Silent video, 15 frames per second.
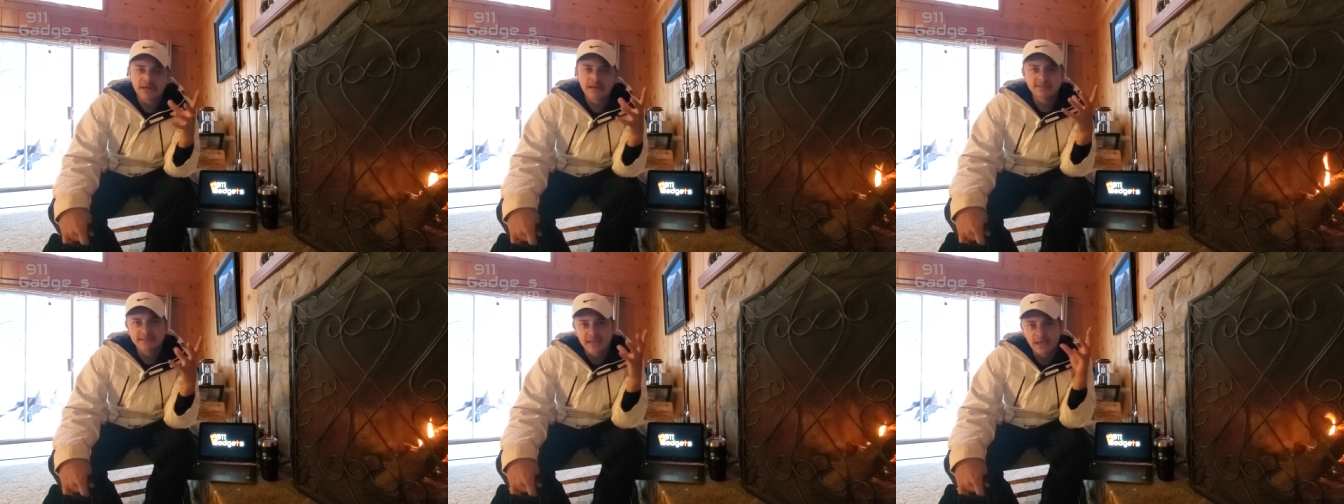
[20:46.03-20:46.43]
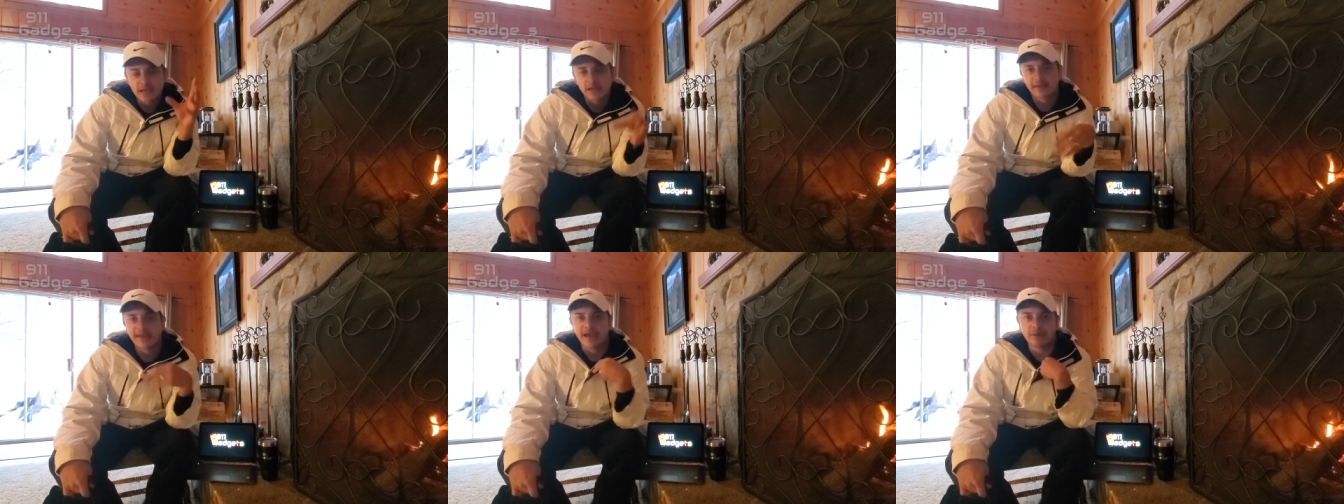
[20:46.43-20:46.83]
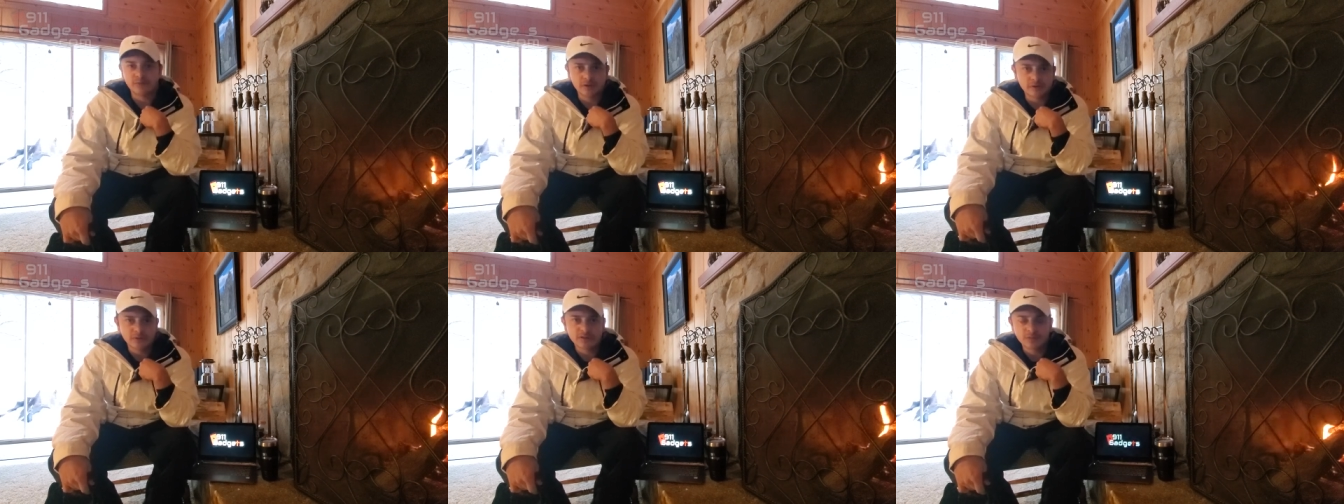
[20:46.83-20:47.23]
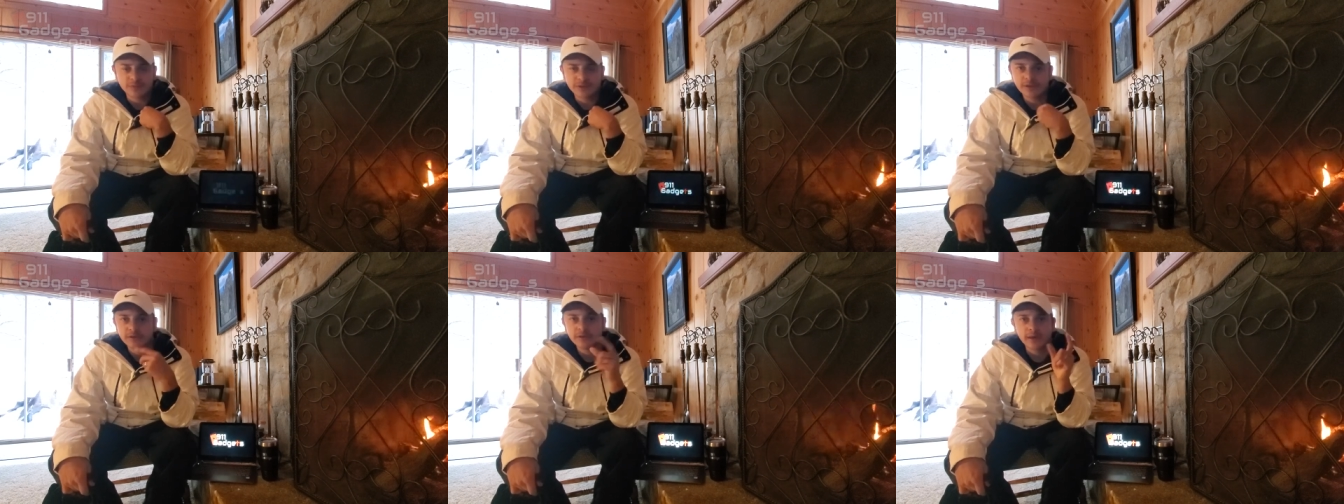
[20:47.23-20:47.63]
I take a camera with
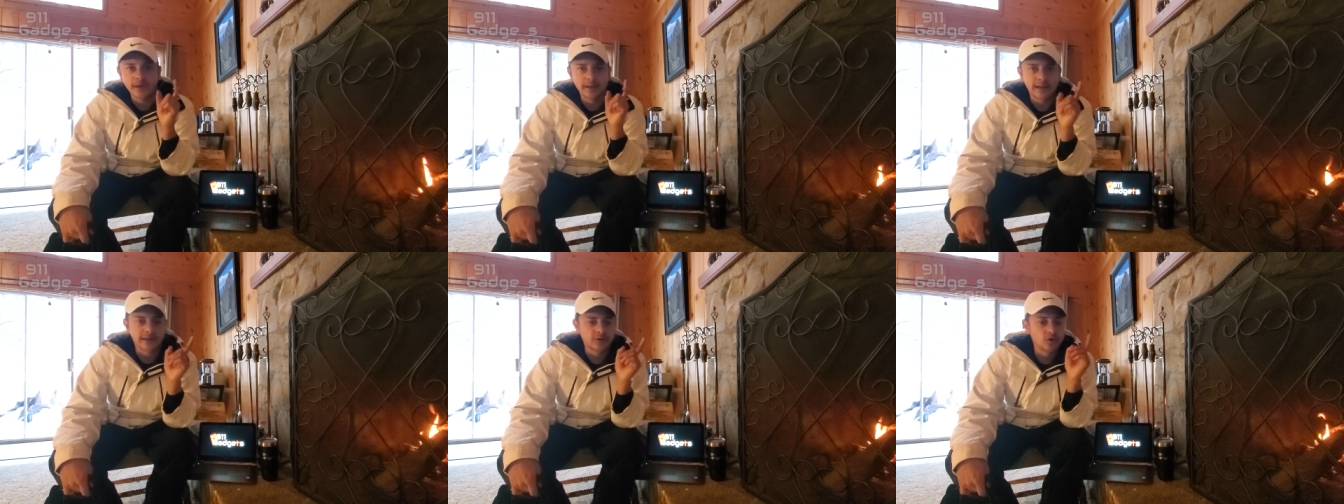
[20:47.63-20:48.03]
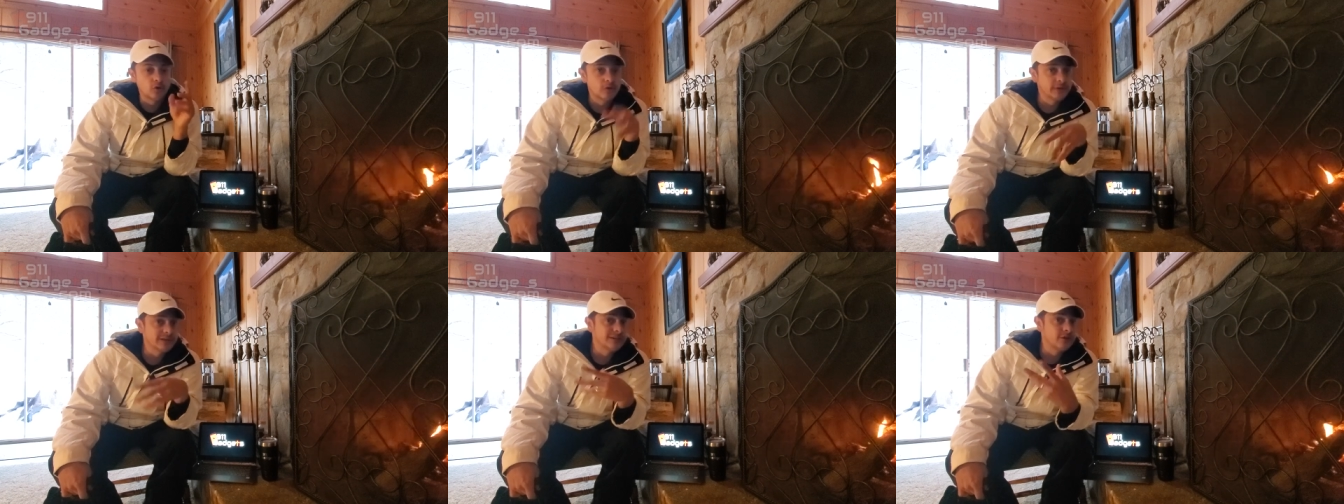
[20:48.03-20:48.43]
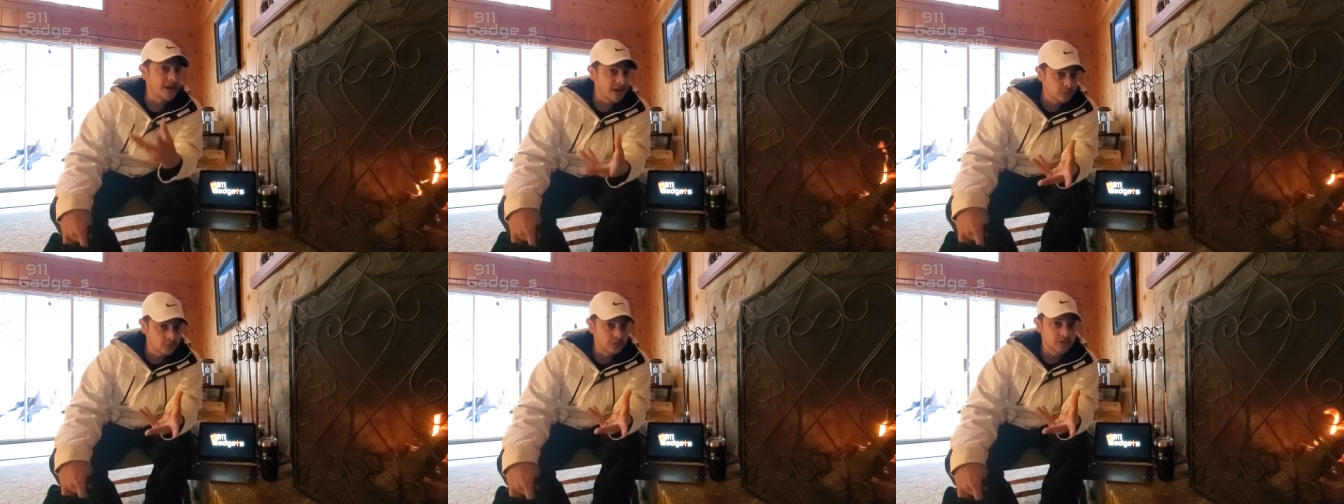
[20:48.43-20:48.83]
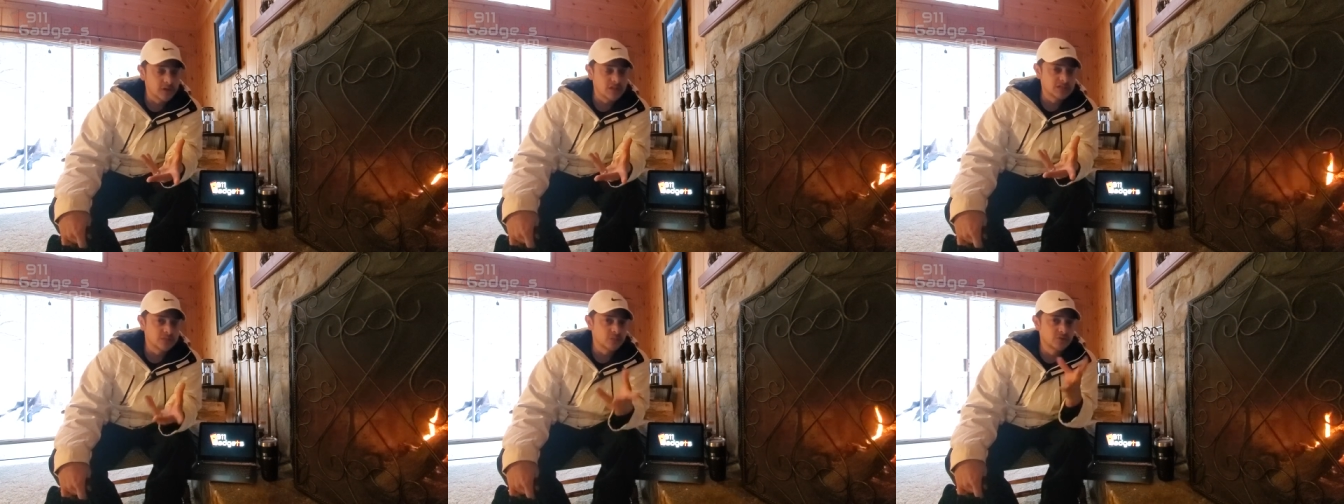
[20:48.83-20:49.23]
me, and I go and interact with the
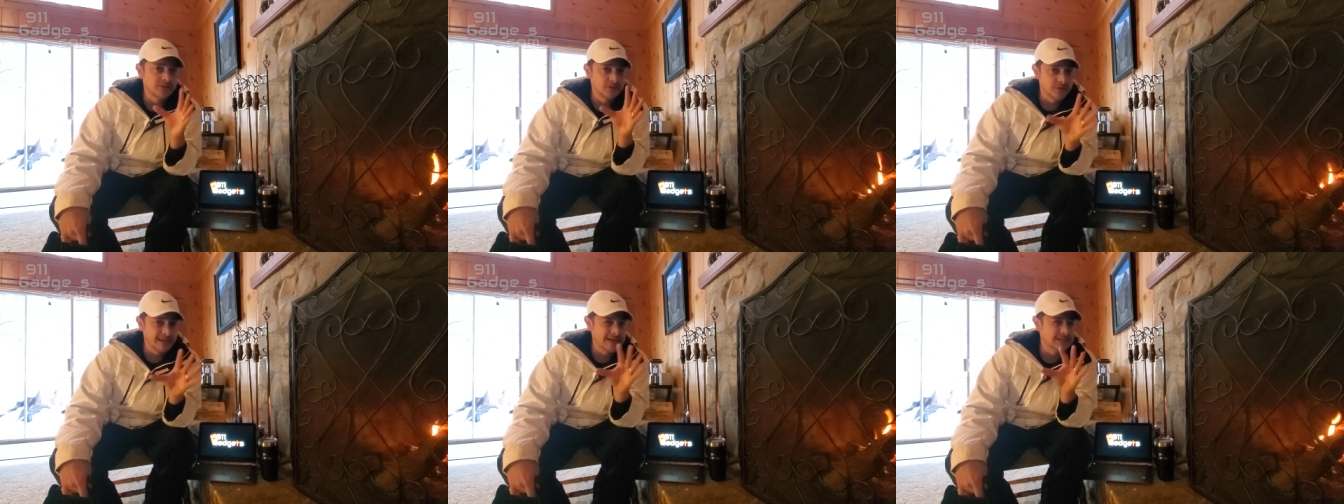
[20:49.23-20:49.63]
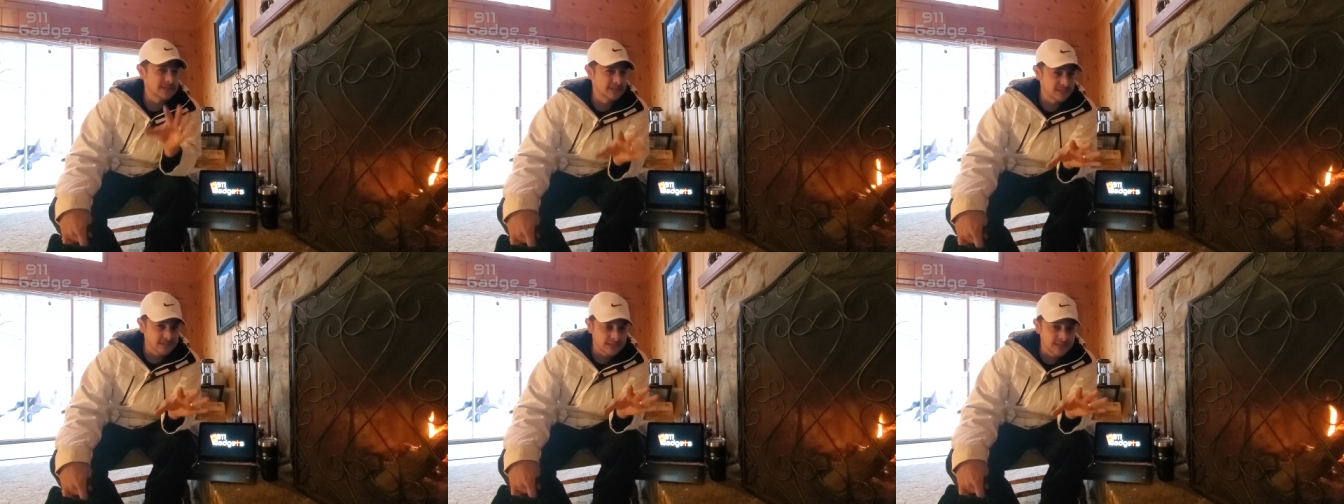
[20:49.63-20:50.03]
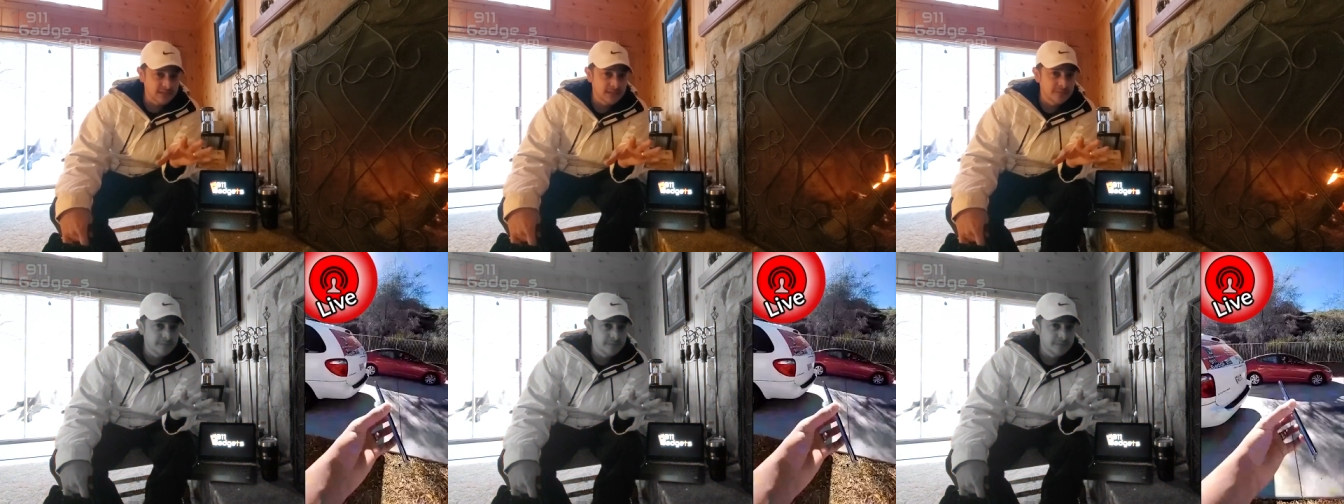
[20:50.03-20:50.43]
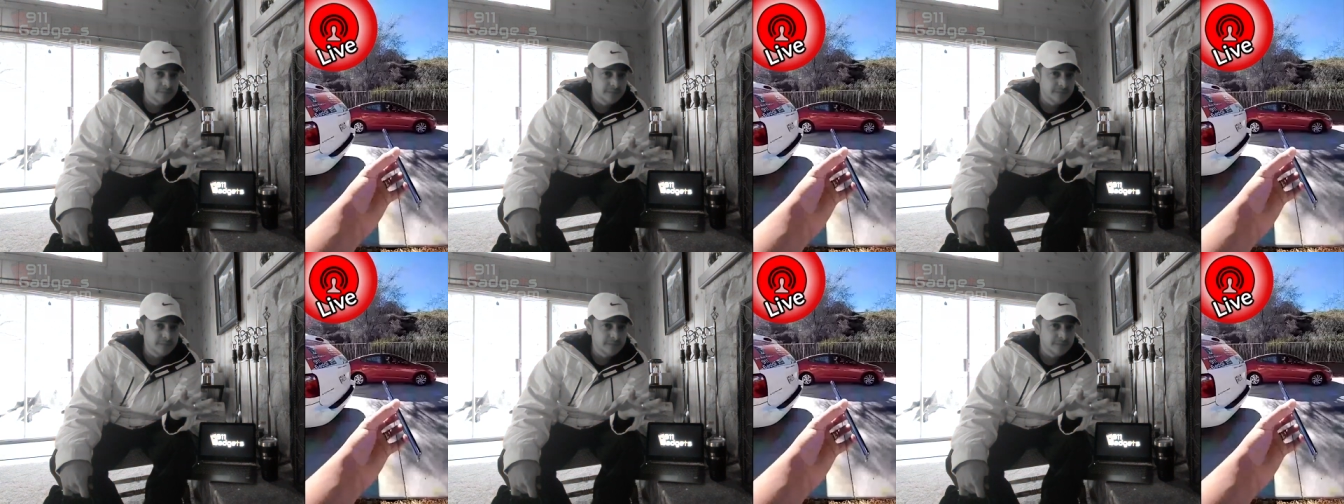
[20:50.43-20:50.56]
customers, and you guys can see.